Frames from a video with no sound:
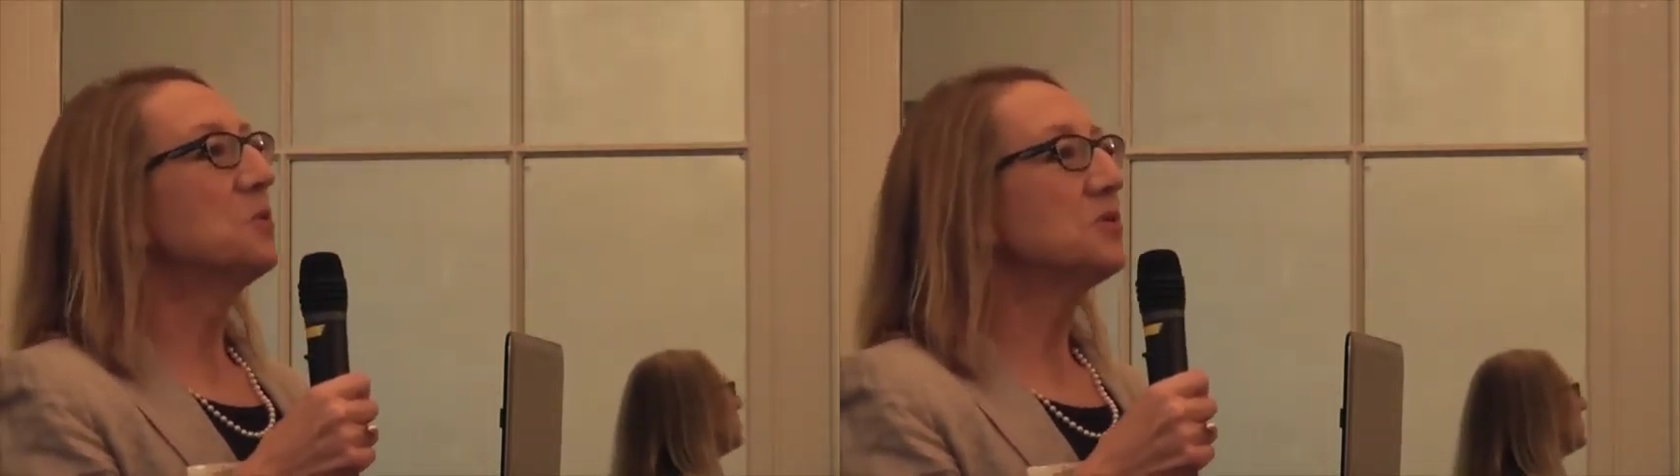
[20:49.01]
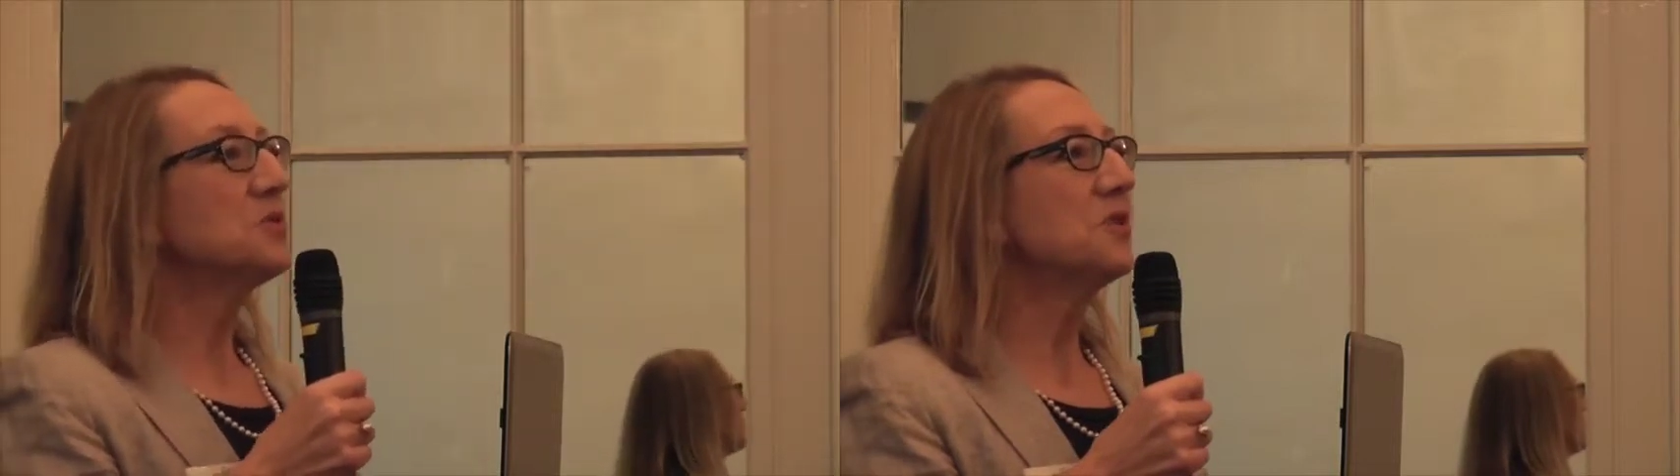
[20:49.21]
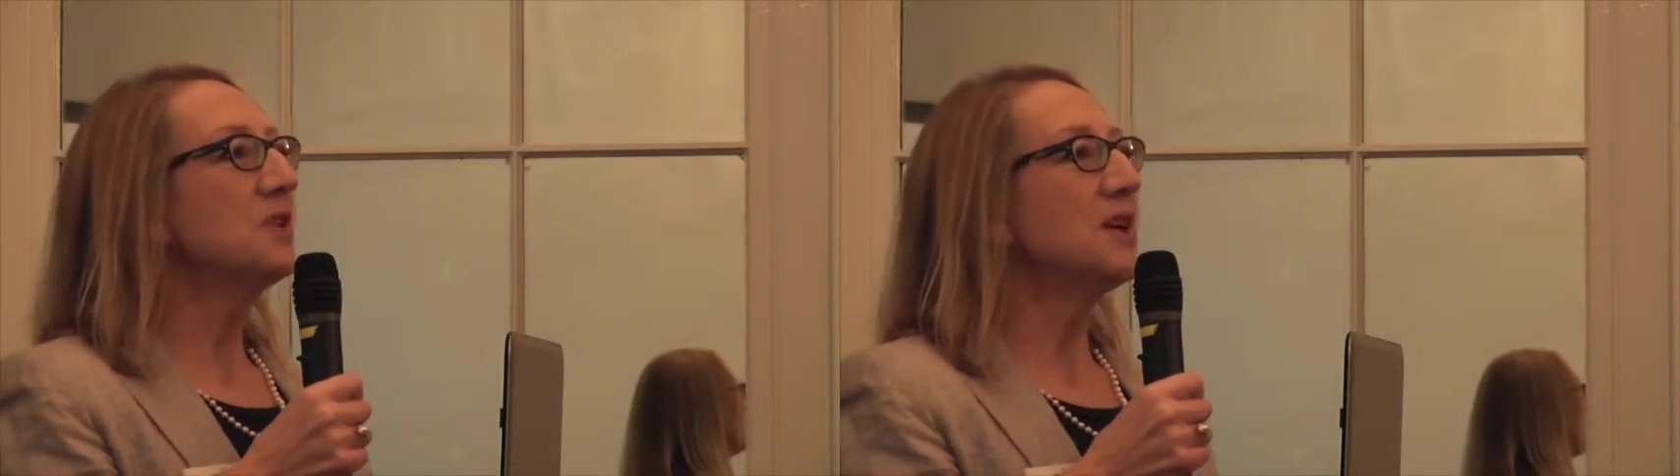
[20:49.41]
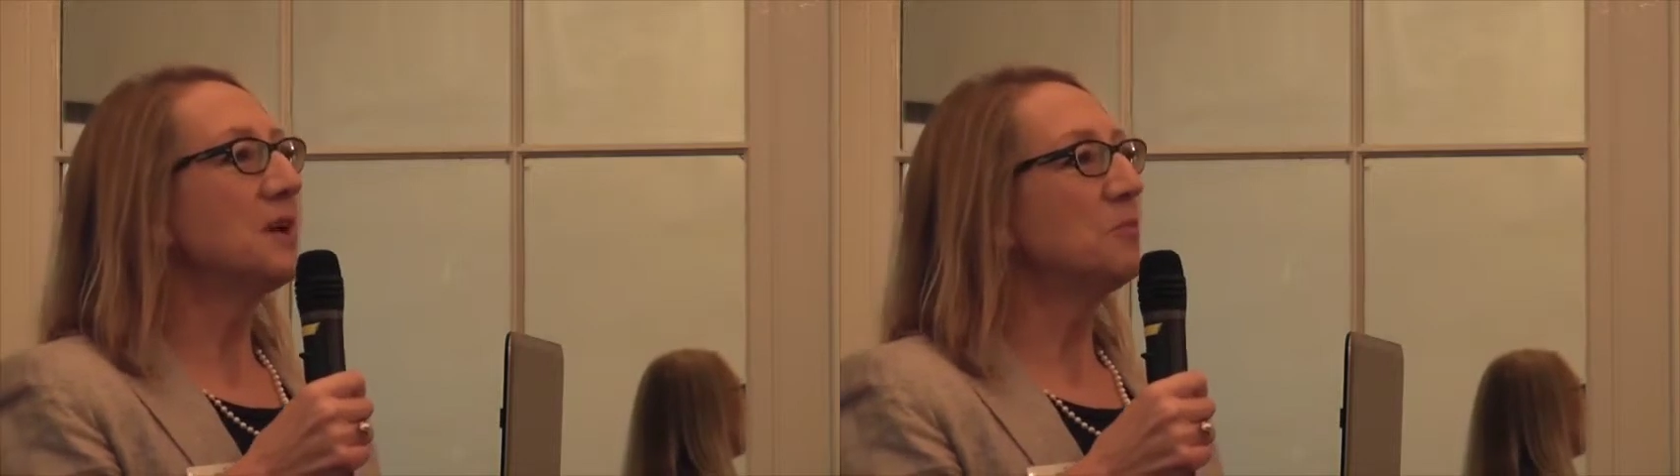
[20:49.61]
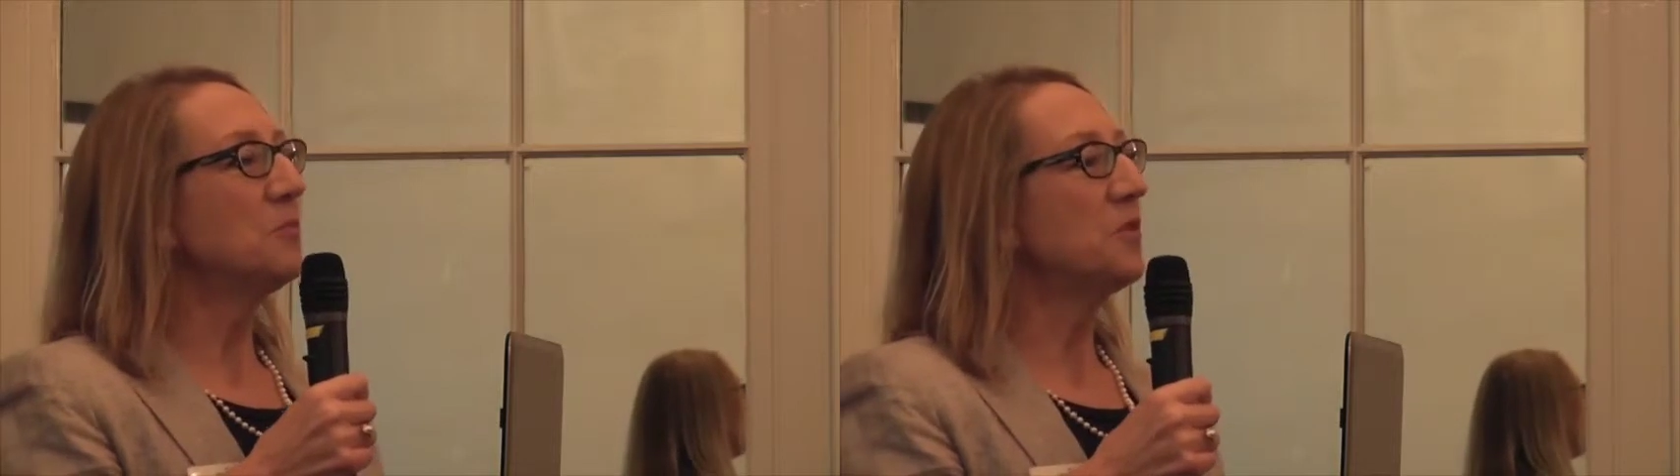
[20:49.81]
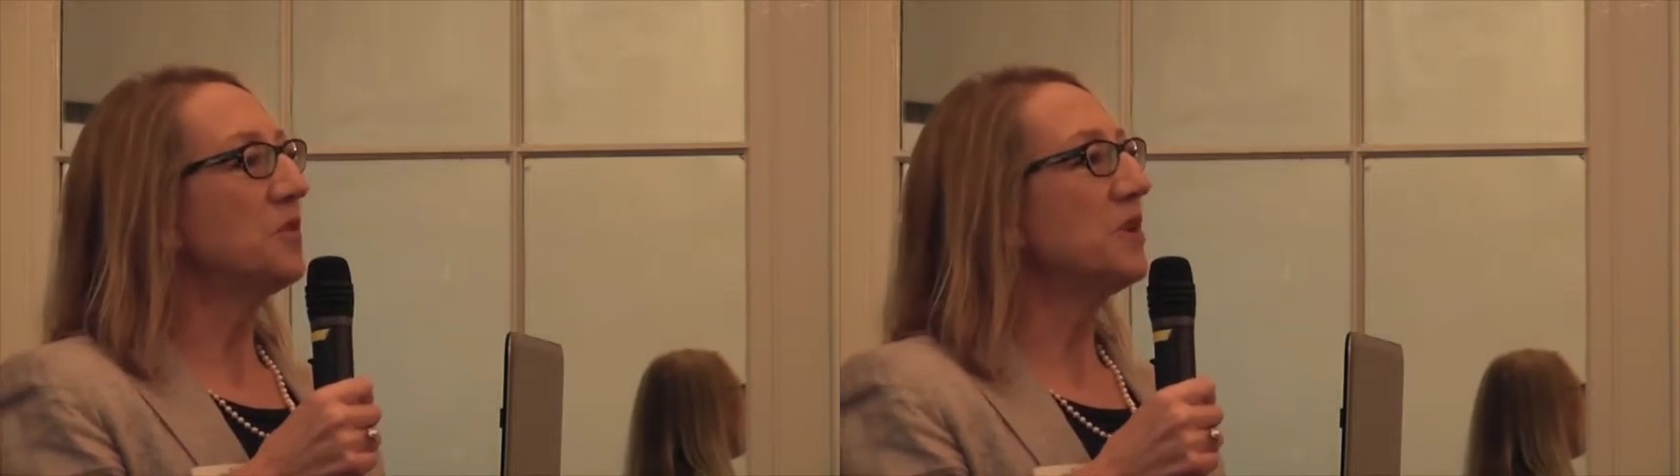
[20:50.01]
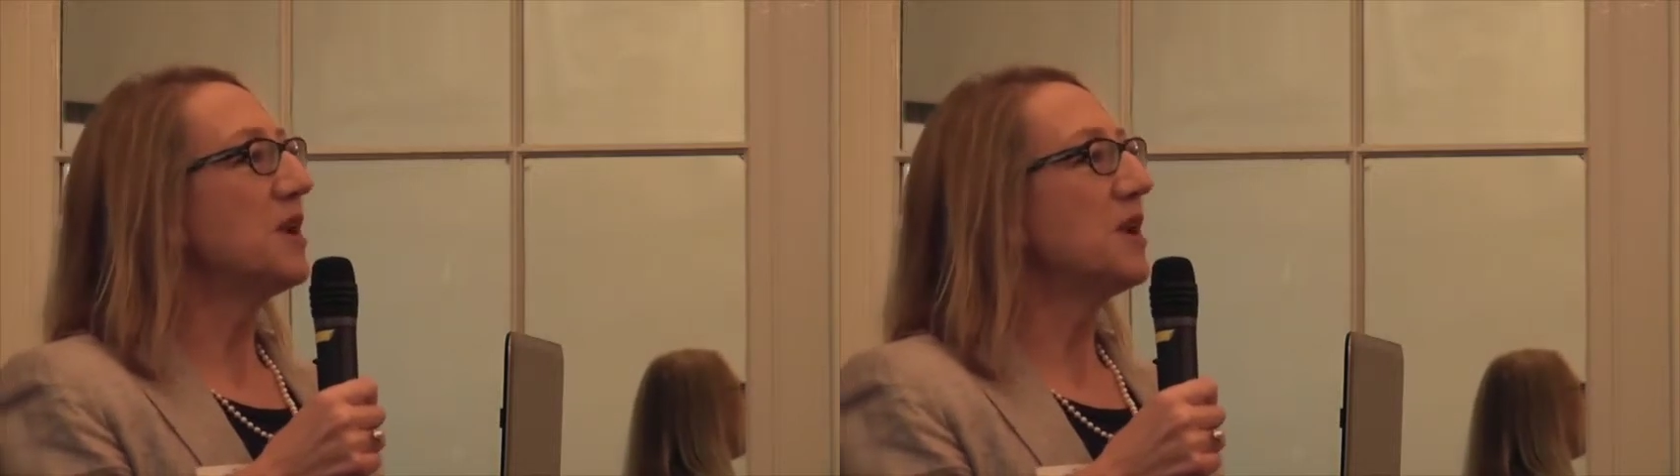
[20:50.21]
What's going to happen with the